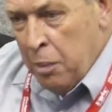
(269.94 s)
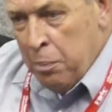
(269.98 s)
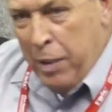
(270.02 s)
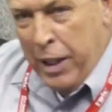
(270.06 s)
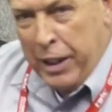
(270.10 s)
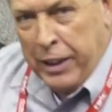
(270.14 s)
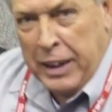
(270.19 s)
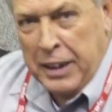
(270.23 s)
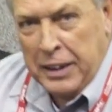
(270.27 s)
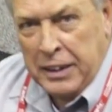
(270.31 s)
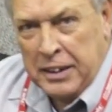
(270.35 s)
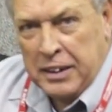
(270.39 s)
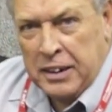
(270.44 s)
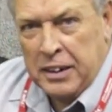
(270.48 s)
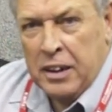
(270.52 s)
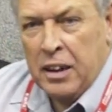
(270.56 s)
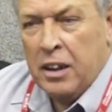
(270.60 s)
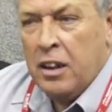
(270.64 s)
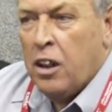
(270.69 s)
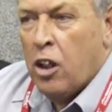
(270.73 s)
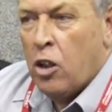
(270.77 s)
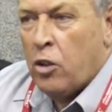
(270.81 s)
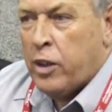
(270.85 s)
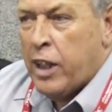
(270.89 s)
pickets,
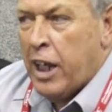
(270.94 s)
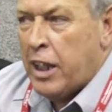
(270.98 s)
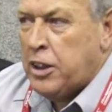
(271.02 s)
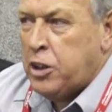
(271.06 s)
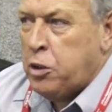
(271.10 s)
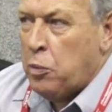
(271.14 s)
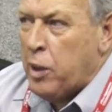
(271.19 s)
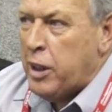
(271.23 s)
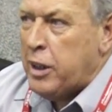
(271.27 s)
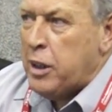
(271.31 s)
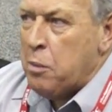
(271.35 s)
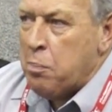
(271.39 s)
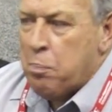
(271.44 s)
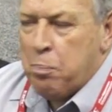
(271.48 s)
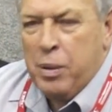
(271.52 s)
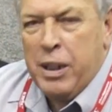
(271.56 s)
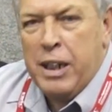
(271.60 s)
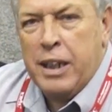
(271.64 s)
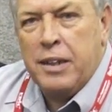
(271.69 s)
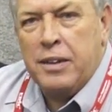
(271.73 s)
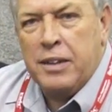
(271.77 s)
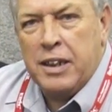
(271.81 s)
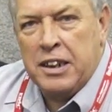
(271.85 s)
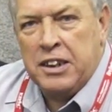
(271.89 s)
okay, so we can
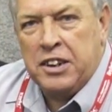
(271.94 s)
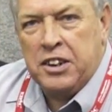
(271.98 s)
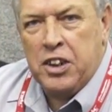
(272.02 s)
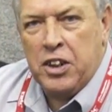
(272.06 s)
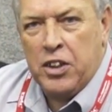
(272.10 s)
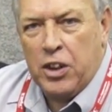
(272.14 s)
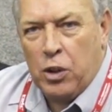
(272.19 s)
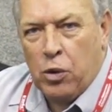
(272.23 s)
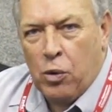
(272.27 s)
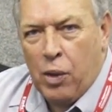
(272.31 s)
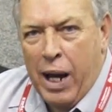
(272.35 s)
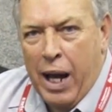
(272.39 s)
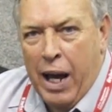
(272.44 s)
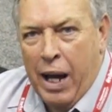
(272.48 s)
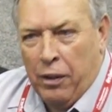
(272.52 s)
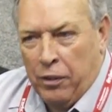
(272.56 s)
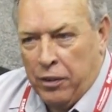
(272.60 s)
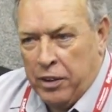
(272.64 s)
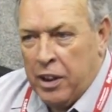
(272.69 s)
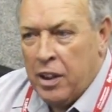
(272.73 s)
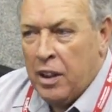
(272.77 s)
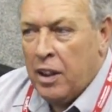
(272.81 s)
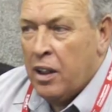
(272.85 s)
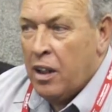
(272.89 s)
pin this to the ground.
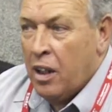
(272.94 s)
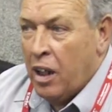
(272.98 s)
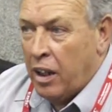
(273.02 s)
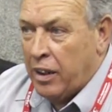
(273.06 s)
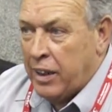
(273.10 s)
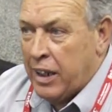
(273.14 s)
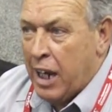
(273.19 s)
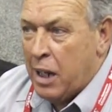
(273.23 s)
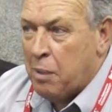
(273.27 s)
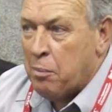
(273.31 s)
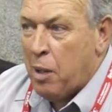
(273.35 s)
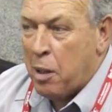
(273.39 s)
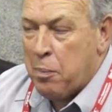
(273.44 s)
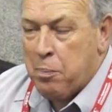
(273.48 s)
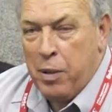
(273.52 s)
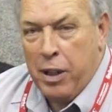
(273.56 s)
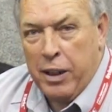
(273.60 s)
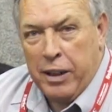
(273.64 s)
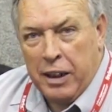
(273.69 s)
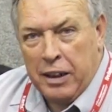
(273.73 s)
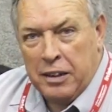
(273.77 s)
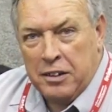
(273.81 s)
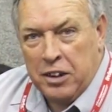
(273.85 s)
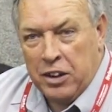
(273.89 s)
Again, by
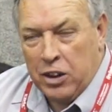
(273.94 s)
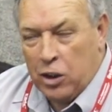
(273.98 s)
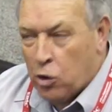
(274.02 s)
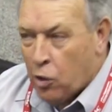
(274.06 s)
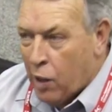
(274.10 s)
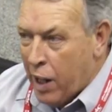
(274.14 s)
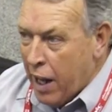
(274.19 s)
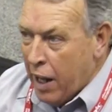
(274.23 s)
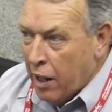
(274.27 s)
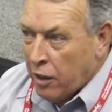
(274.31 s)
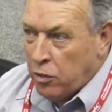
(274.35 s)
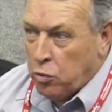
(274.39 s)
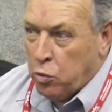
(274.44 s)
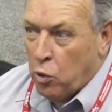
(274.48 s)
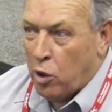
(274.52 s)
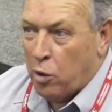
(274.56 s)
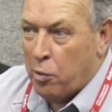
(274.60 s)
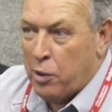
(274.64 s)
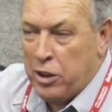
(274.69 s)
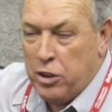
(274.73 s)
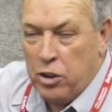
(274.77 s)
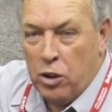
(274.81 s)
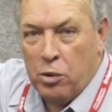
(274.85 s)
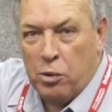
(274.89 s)
pinning it to the ground, what
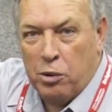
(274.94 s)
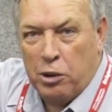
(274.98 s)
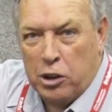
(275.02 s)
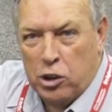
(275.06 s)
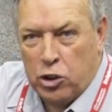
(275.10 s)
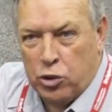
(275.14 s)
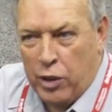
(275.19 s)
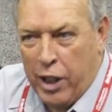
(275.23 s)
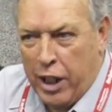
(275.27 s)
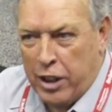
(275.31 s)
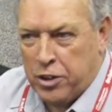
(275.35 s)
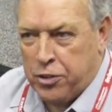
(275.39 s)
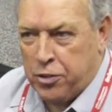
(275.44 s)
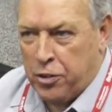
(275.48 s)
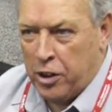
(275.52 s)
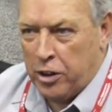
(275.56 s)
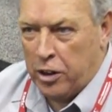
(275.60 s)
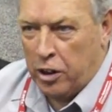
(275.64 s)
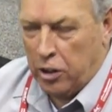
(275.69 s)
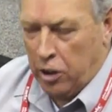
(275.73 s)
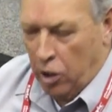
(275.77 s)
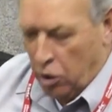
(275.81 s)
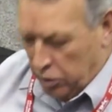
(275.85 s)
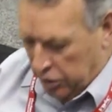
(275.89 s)
are we doing? We're transferring
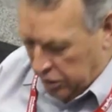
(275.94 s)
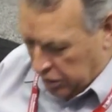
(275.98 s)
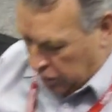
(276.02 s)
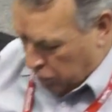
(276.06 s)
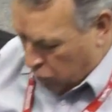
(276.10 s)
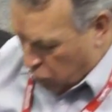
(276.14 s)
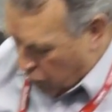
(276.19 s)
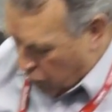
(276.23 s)
the load to the